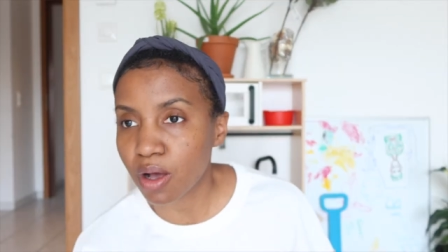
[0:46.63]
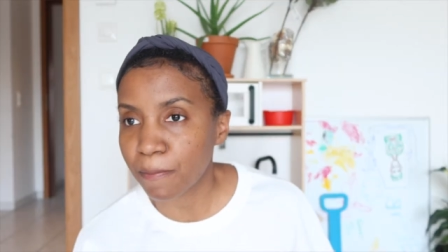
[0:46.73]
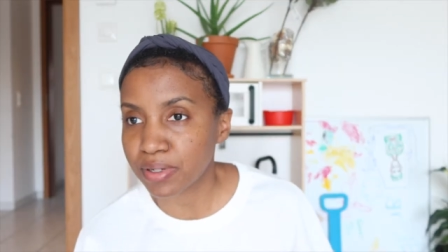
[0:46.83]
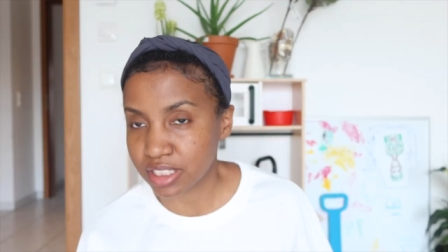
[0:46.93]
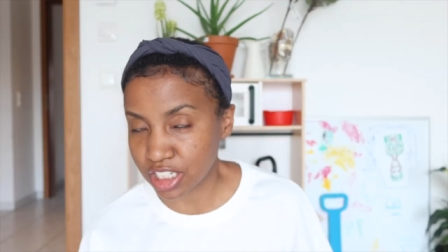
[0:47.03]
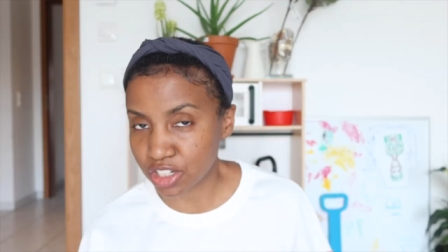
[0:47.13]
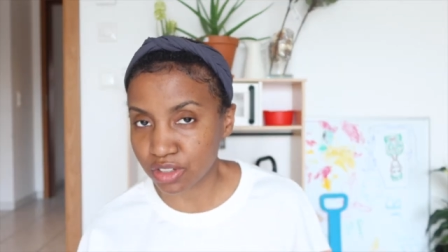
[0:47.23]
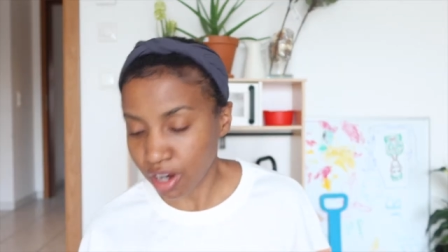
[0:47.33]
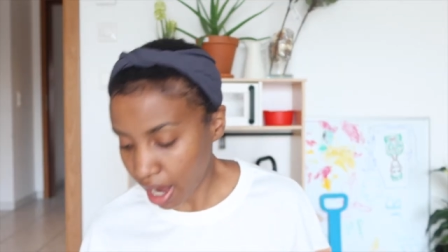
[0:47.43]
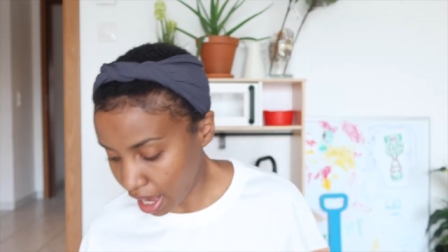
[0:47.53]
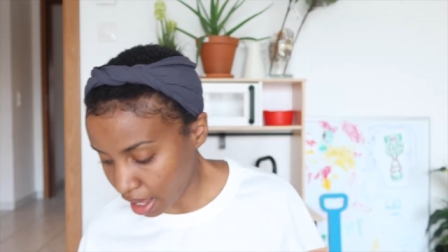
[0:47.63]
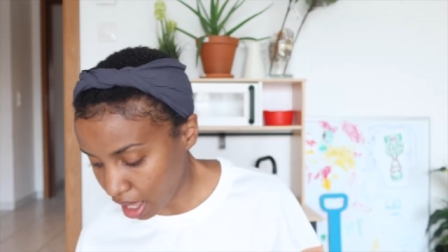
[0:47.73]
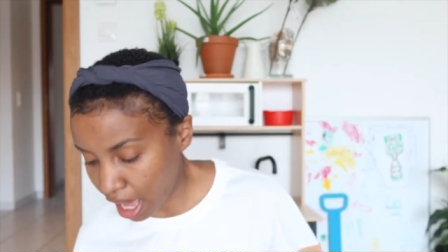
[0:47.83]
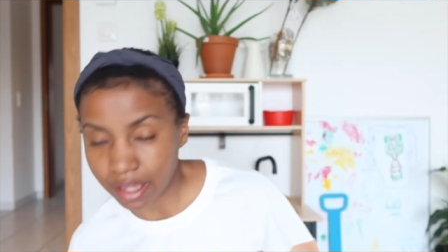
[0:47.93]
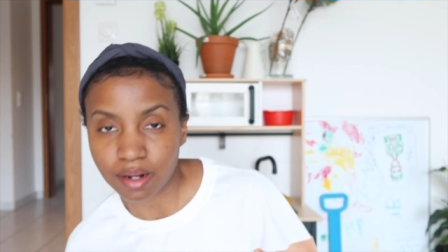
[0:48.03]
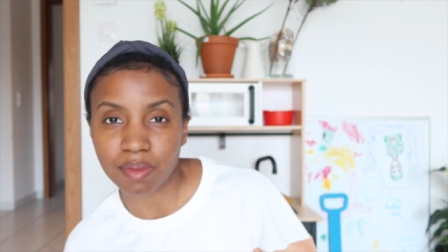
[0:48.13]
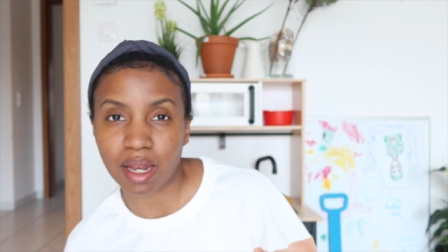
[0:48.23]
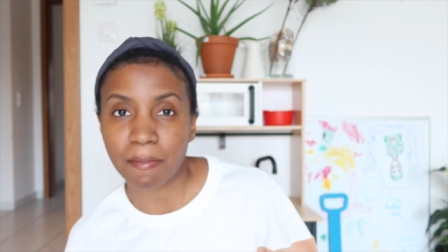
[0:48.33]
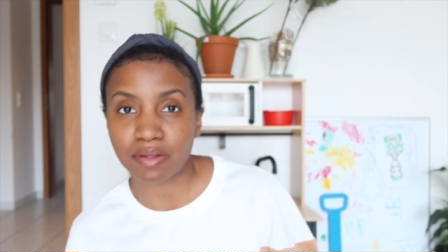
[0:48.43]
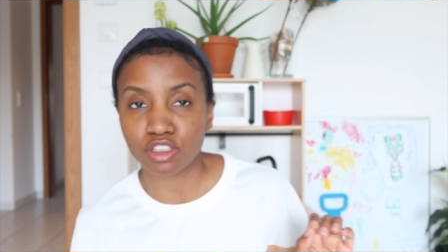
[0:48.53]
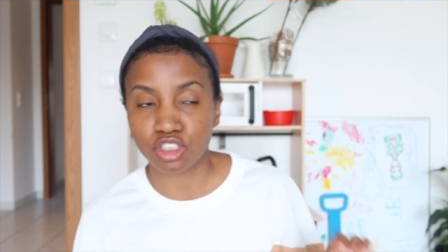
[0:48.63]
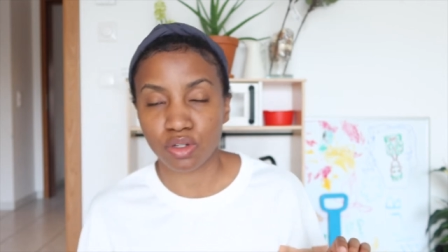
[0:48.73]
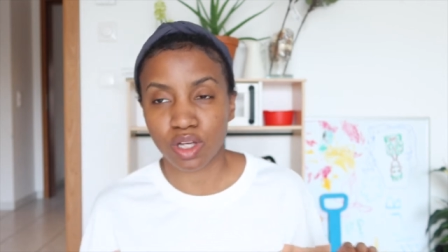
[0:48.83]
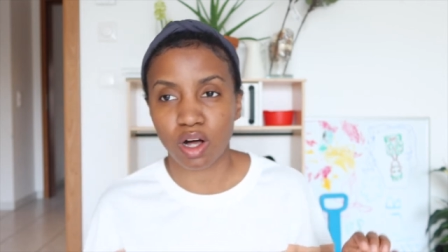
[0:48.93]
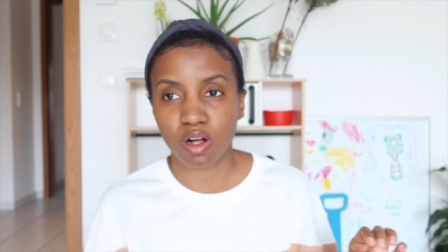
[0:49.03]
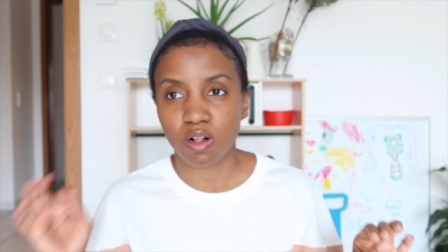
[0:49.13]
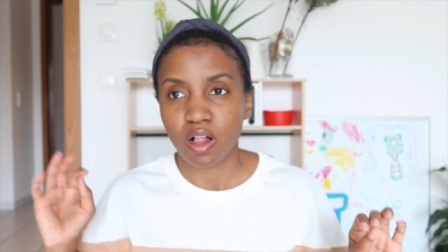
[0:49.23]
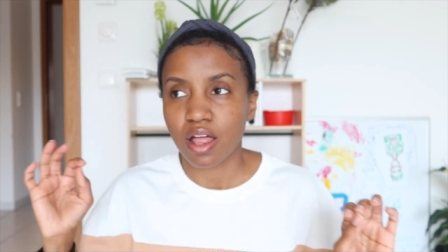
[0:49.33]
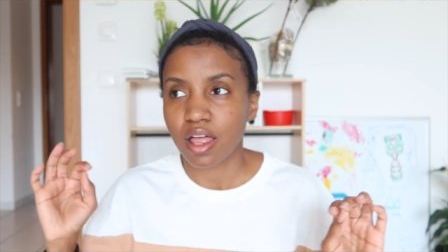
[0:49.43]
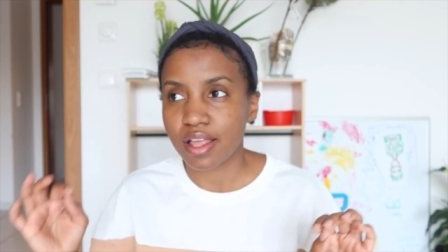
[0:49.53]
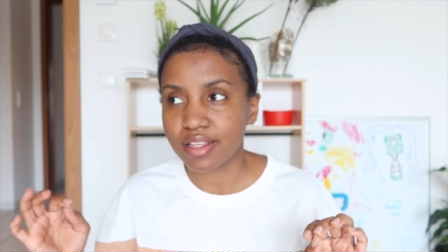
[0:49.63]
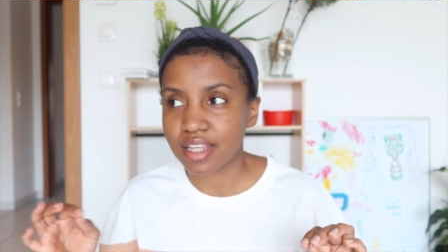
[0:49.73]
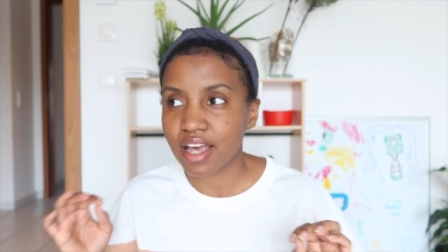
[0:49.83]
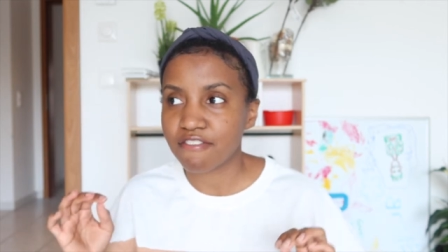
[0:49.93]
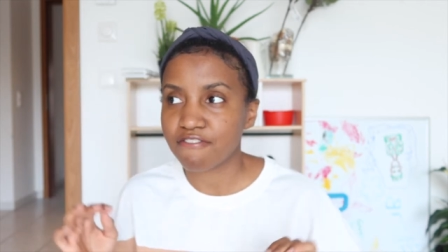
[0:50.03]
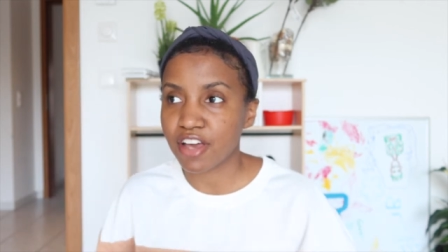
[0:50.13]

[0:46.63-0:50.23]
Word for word: particular item that I'm about to show y'all is a